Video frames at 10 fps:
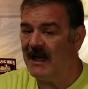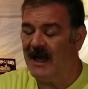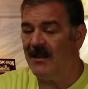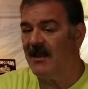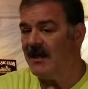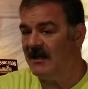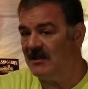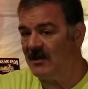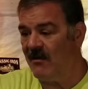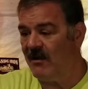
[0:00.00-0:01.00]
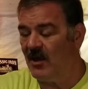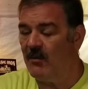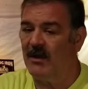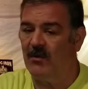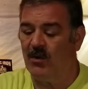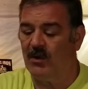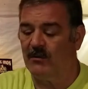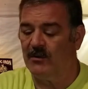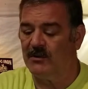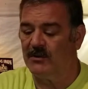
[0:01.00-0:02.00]
I think it's going to be a
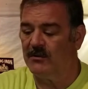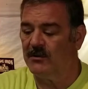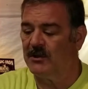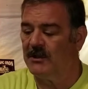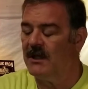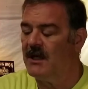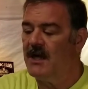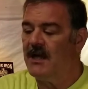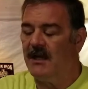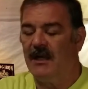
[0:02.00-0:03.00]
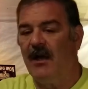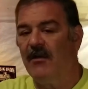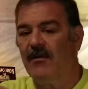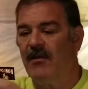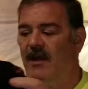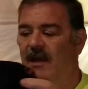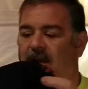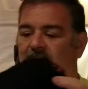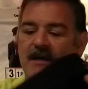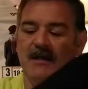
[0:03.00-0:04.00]
workable solution. The other
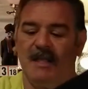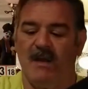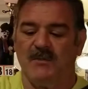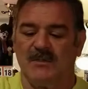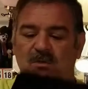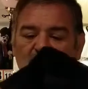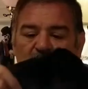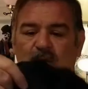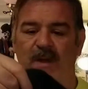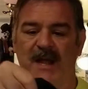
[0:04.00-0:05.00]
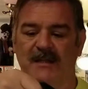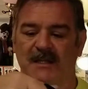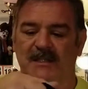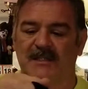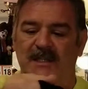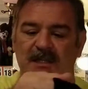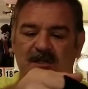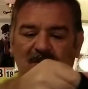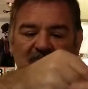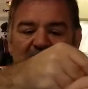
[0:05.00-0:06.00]
thing that was cool about this
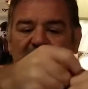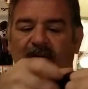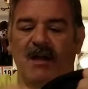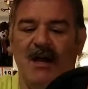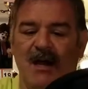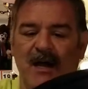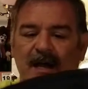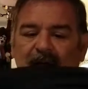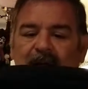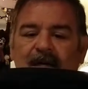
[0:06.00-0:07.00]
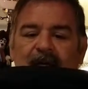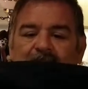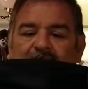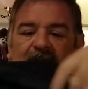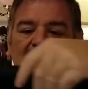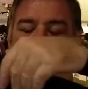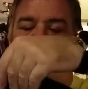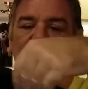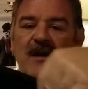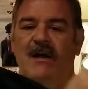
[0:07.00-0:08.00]
is look how high the
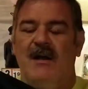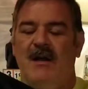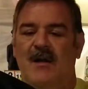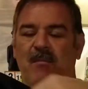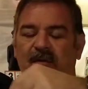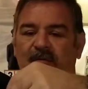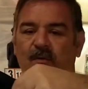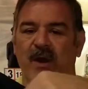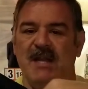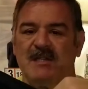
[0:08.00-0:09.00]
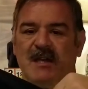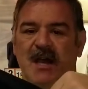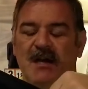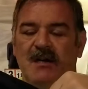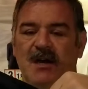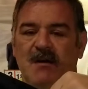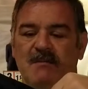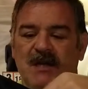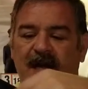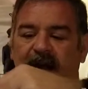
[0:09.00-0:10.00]
area above the waistline
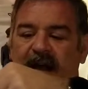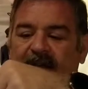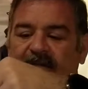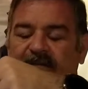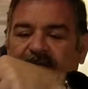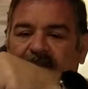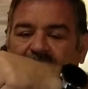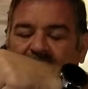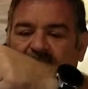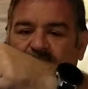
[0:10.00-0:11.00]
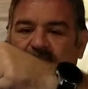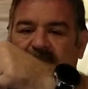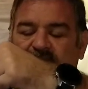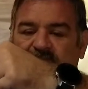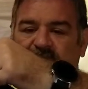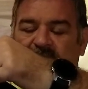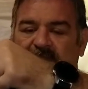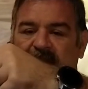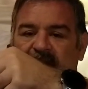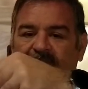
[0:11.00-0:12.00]
comes. And I can feel just by
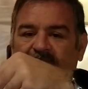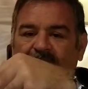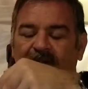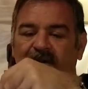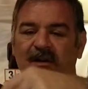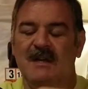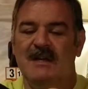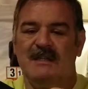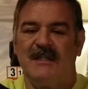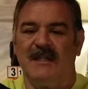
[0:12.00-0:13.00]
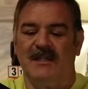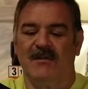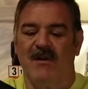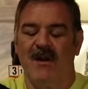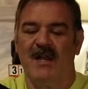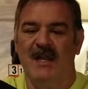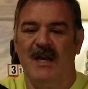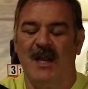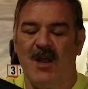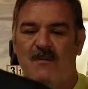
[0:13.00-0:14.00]
checking in here that there are
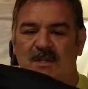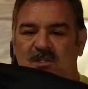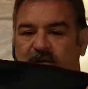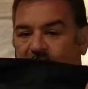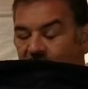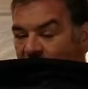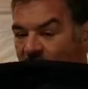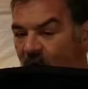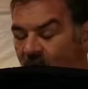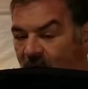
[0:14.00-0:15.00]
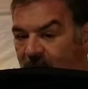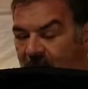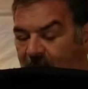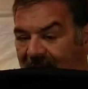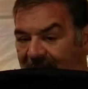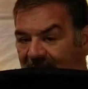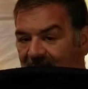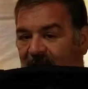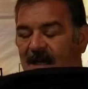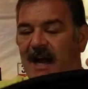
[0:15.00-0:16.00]
heating elements. So the small of my back,
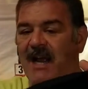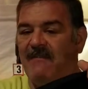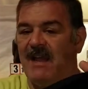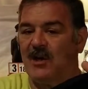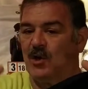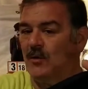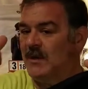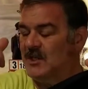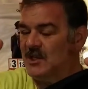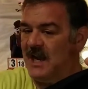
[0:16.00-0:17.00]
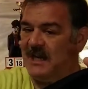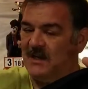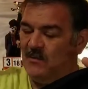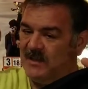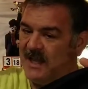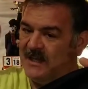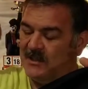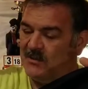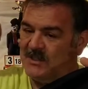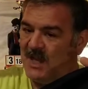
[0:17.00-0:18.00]
I have that gerbing jacket with that
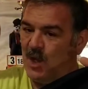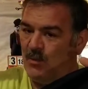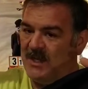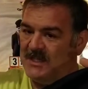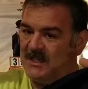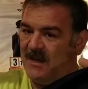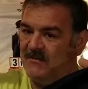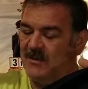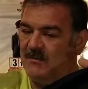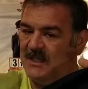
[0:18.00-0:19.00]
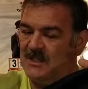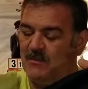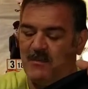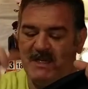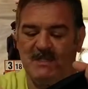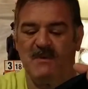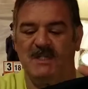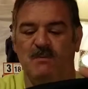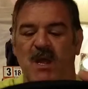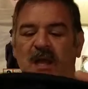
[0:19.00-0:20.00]
little tailpiece covering my base of my
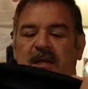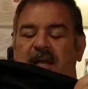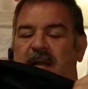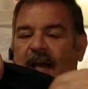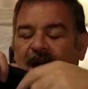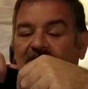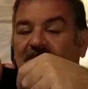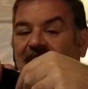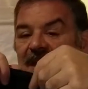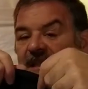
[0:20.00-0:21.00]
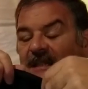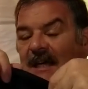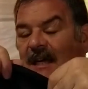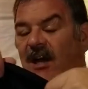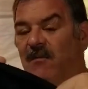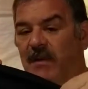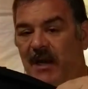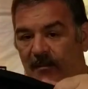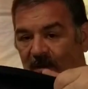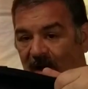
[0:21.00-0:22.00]
spine, and I've got this thing coming
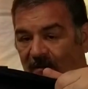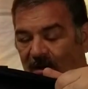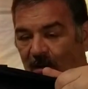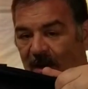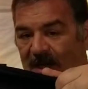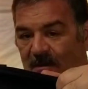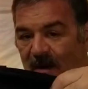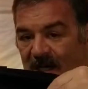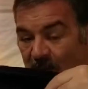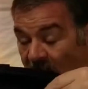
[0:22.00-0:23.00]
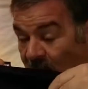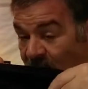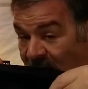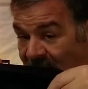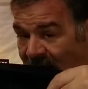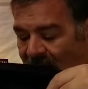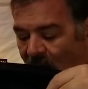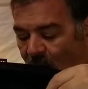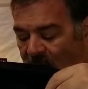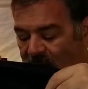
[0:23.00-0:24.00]
up covering the base of my spine with heating
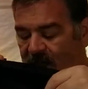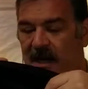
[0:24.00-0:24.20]
elements.